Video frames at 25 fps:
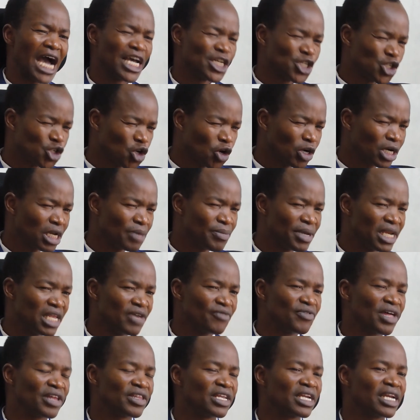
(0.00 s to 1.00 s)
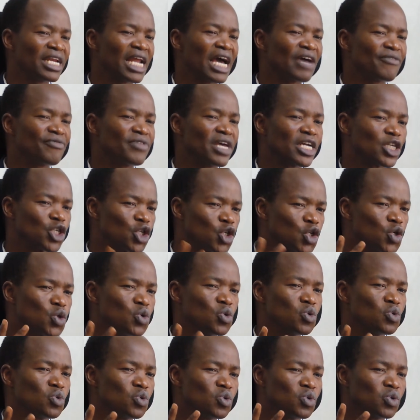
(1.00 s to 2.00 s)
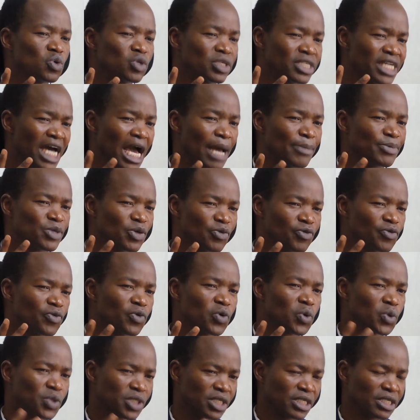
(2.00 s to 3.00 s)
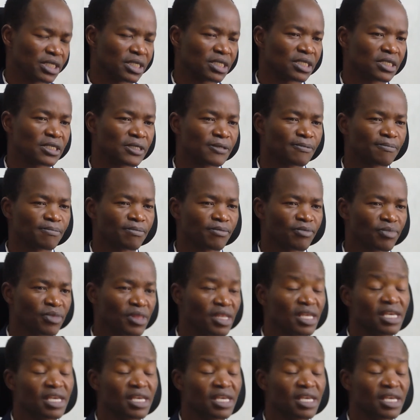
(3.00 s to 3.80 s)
I strongly believe that in life there are two types of forces.